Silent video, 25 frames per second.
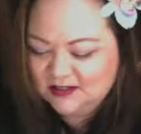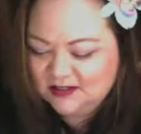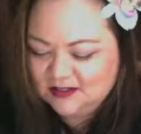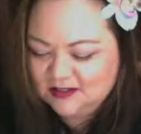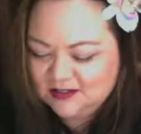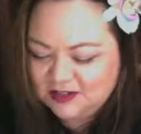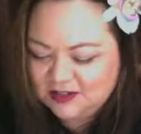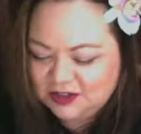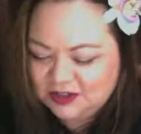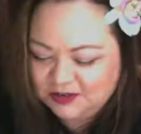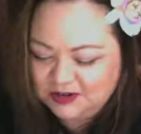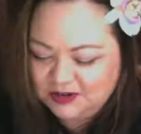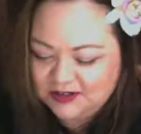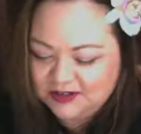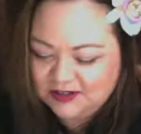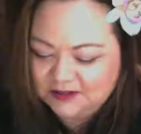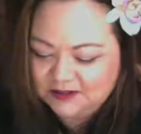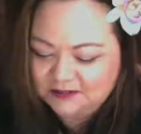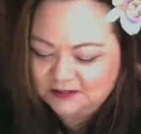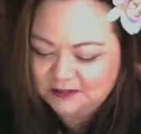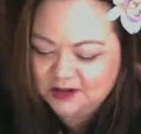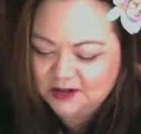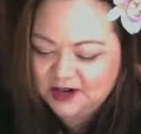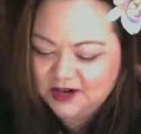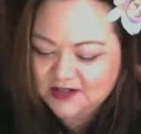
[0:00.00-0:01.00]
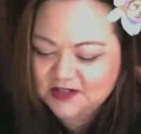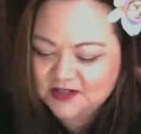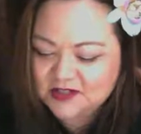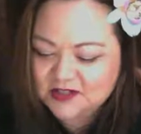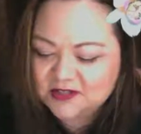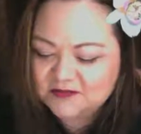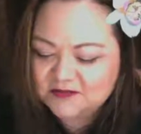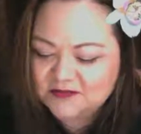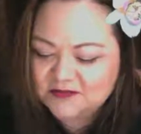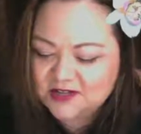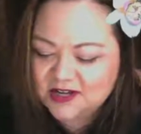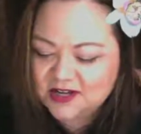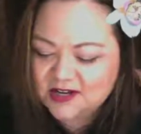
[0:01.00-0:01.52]
during the process
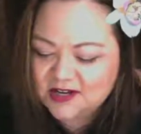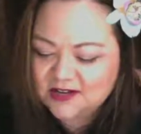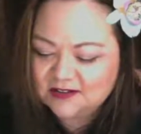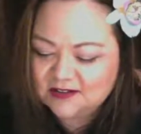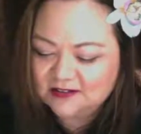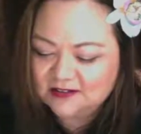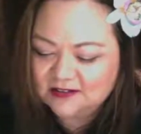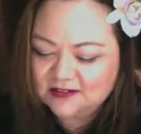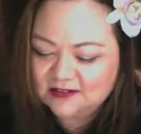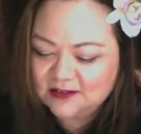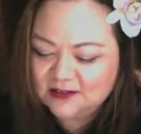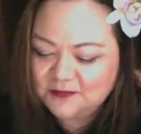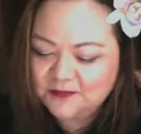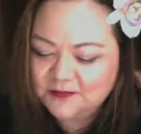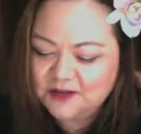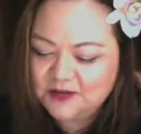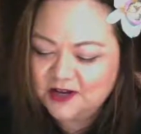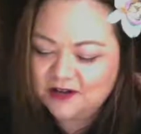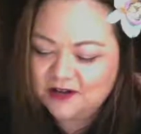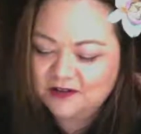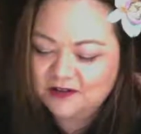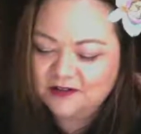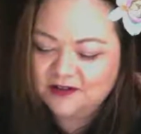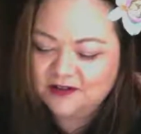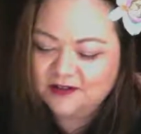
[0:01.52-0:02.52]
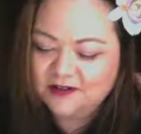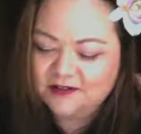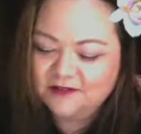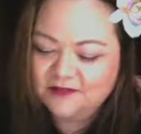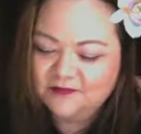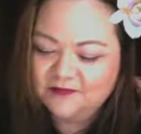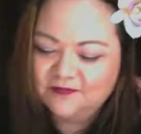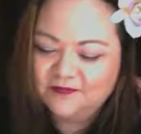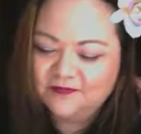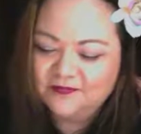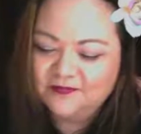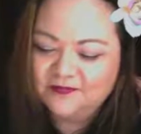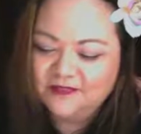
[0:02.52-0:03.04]
of taking the thumbnail.
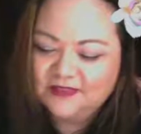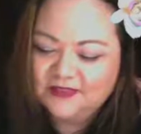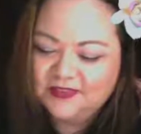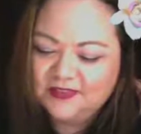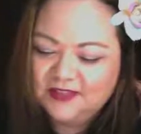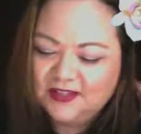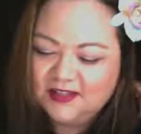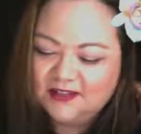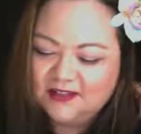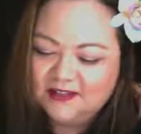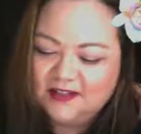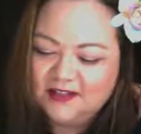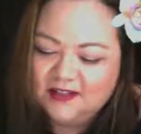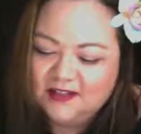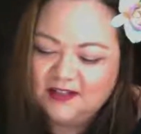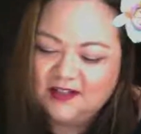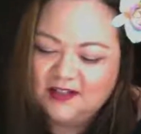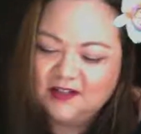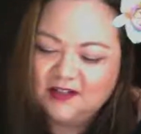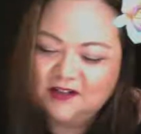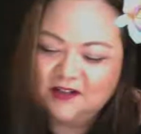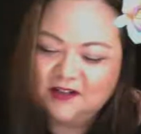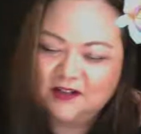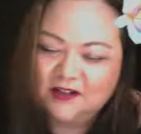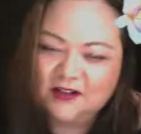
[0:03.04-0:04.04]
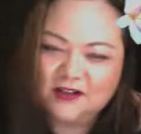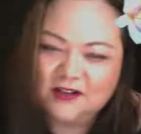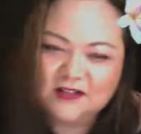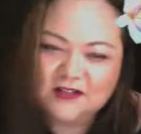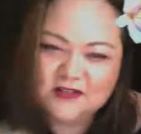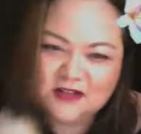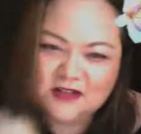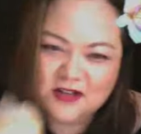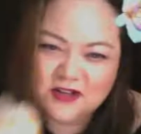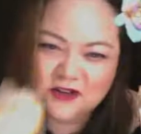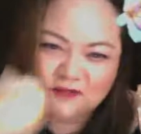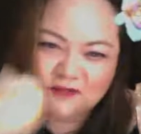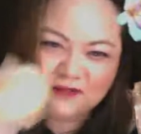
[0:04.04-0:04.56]
And then here is
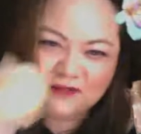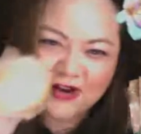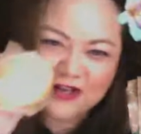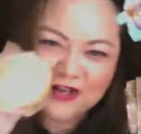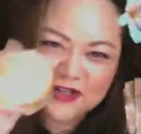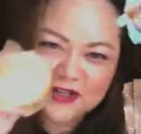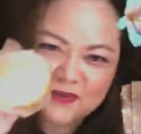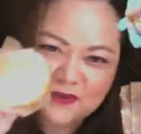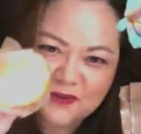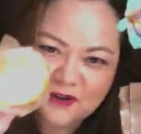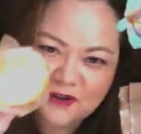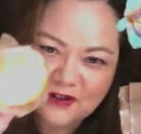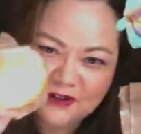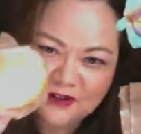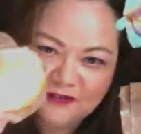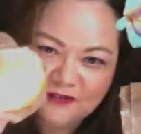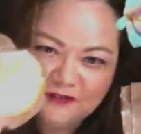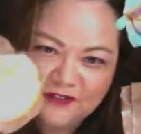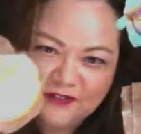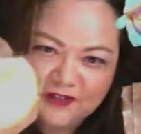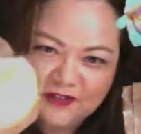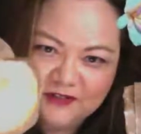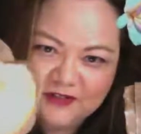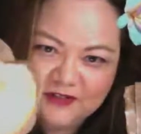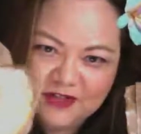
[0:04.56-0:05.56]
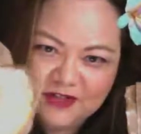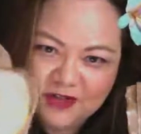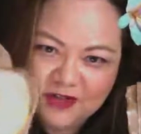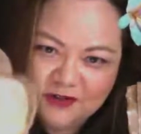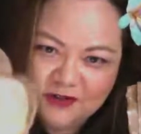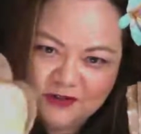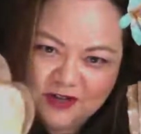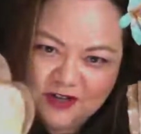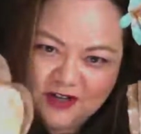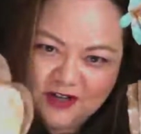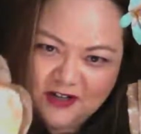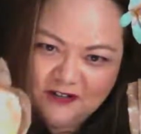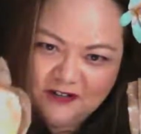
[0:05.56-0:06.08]
a raspberry filled
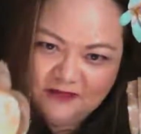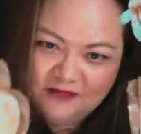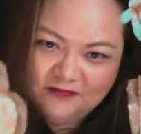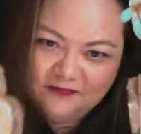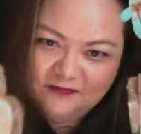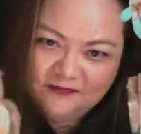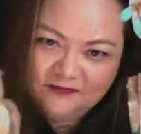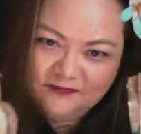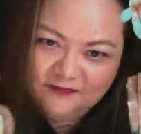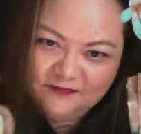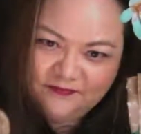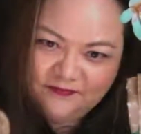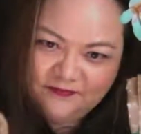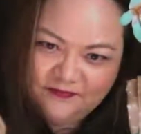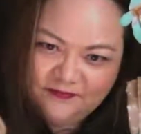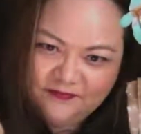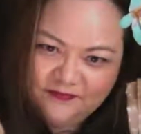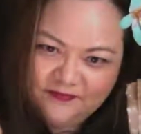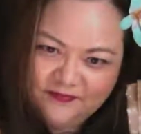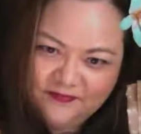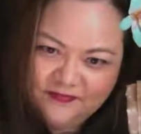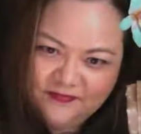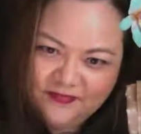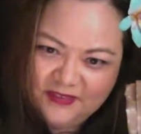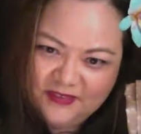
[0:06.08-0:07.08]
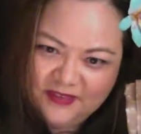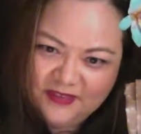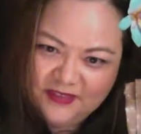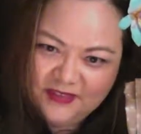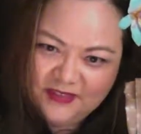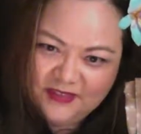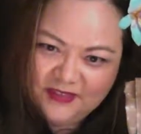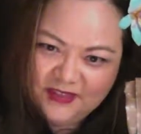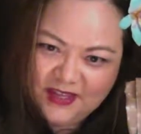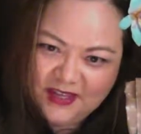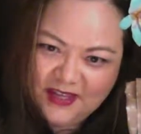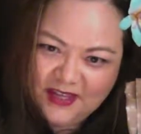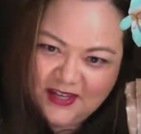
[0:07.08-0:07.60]
donut.
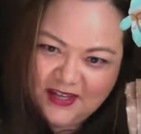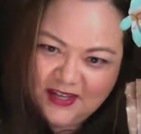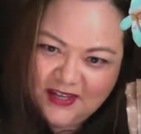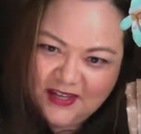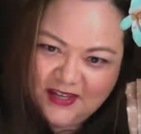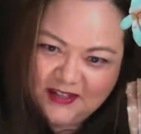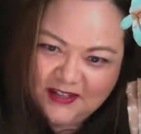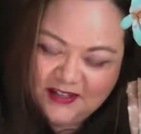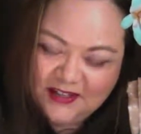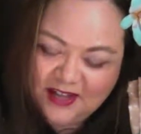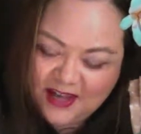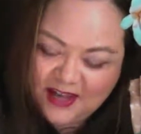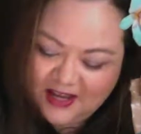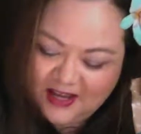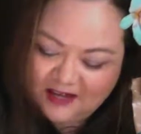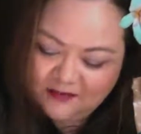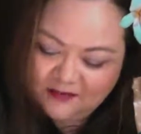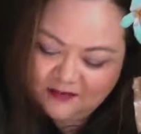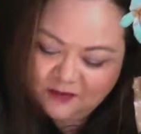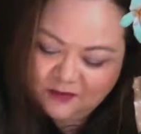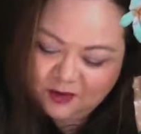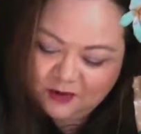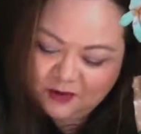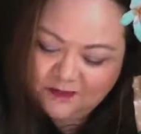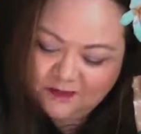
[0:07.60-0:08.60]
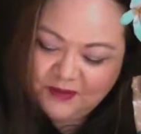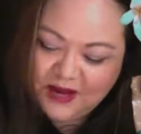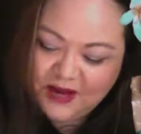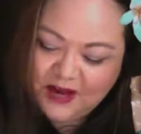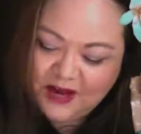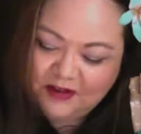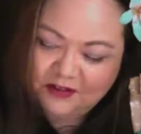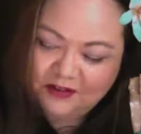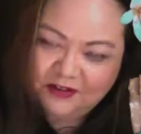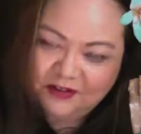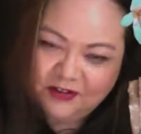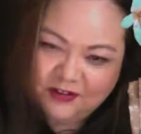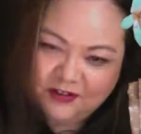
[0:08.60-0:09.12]
And it had more
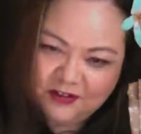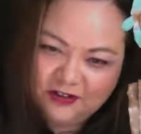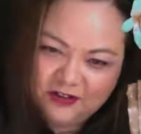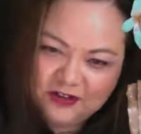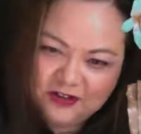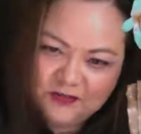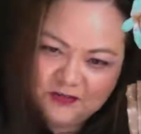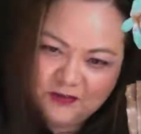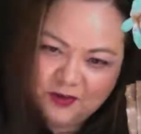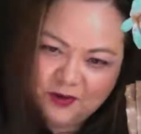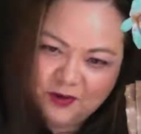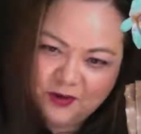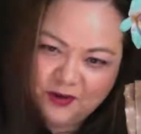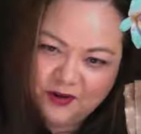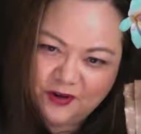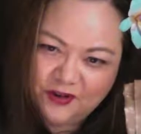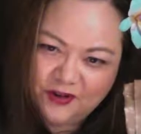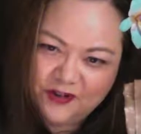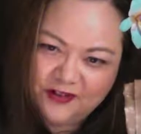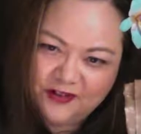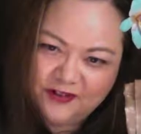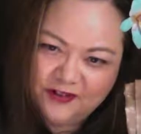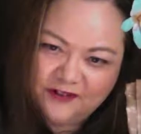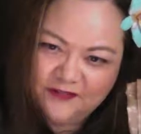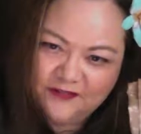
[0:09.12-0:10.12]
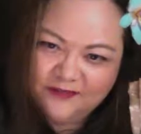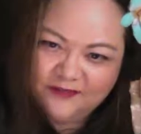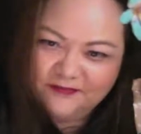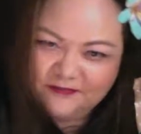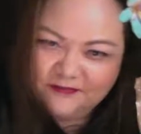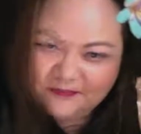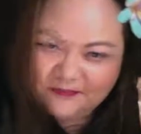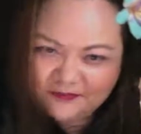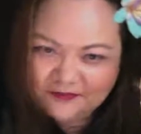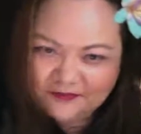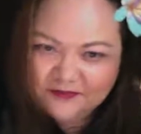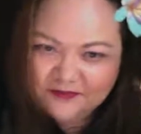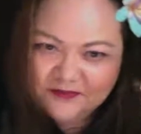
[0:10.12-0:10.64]
powder. It looked more
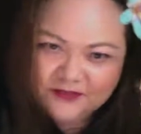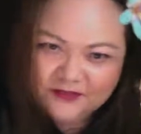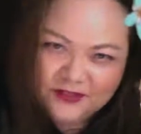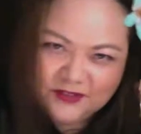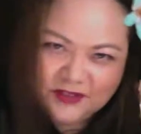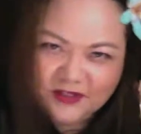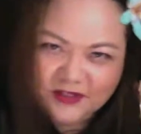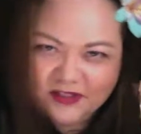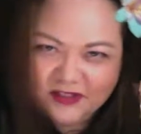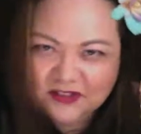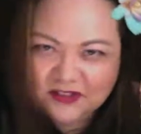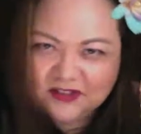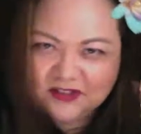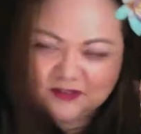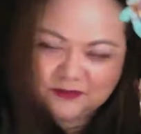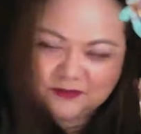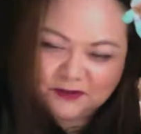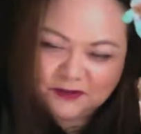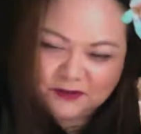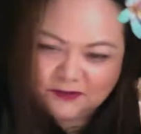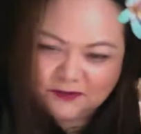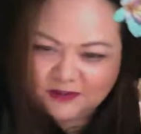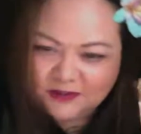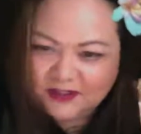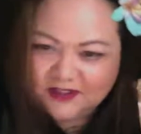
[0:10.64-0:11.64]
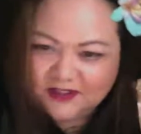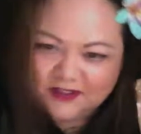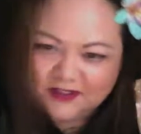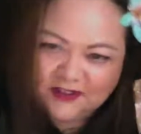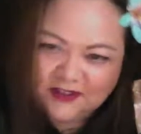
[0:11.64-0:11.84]
delectable, but